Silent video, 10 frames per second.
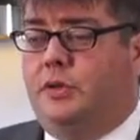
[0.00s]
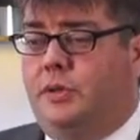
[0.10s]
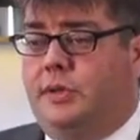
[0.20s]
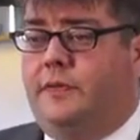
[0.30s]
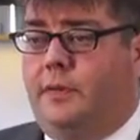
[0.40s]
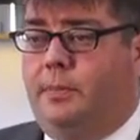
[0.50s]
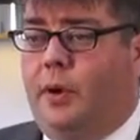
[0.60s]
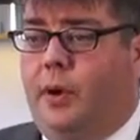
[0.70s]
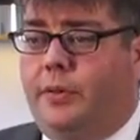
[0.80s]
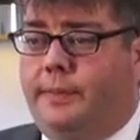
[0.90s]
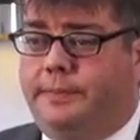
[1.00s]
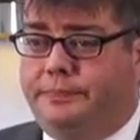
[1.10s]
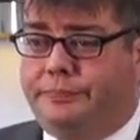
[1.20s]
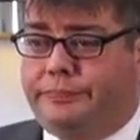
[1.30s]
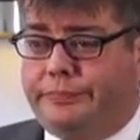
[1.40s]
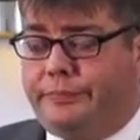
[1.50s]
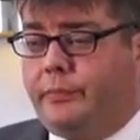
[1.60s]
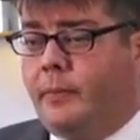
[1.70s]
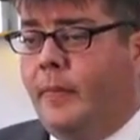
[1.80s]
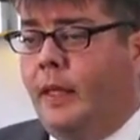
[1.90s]
use it for both.
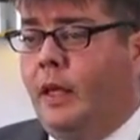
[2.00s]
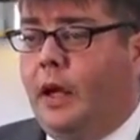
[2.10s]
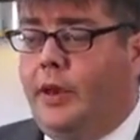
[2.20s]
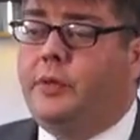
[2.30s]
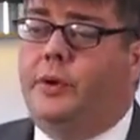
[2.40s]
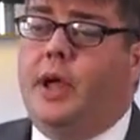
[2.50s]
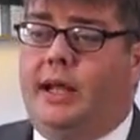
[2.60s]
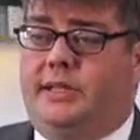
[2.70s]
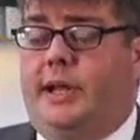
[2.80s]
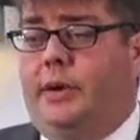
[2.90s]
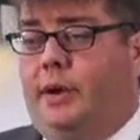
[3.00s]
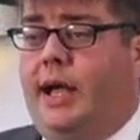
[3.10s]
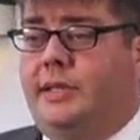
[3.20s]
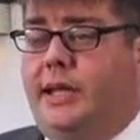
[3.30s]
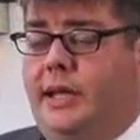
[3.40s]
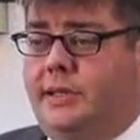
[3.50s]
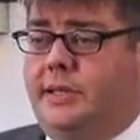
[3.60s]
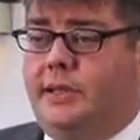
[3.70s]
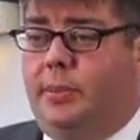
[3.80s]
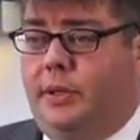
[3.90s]
Another non-standardized test
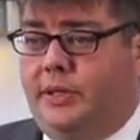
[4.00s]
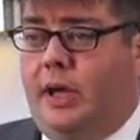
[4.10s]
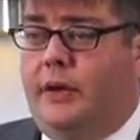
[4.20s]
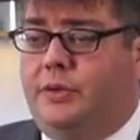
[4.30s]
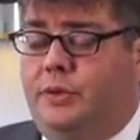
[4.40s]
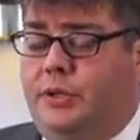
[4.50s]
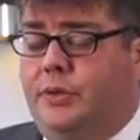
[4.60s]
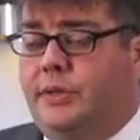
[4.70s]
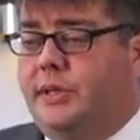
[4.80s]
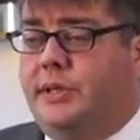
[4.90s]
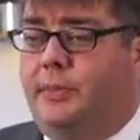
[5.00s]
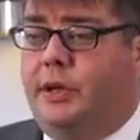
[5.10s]
that some police officers use is something